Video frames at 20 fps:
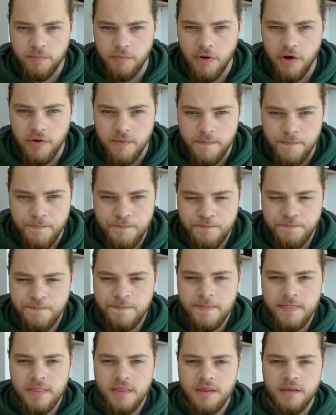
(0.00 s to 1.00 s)
bow,
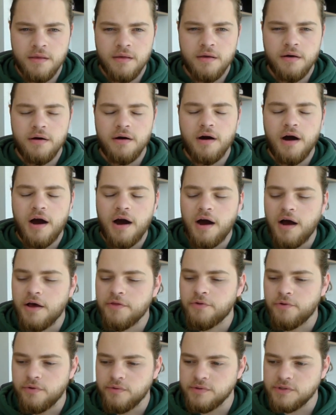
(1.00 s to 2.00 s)
I
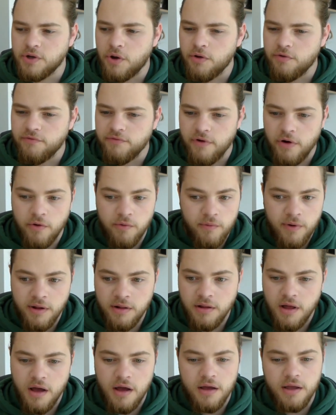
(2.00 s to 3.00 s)
thought it was going very
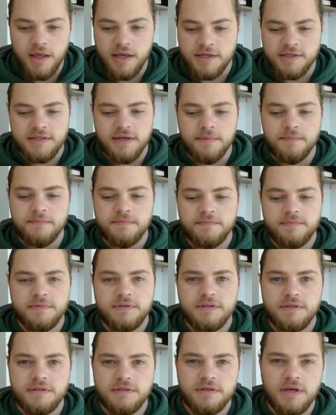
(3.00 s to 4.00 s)
well, except
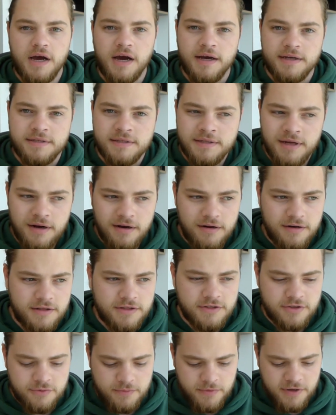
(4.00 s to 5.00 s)
I tillered it
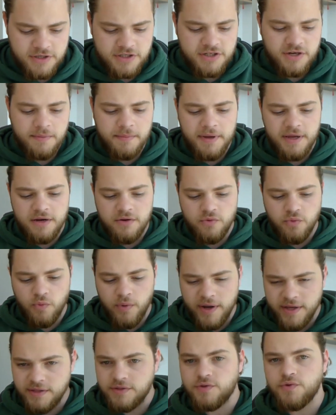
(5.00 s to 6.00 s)
too much. I made it
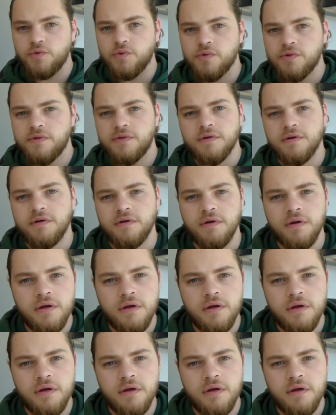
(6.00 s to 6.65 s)
way too thin.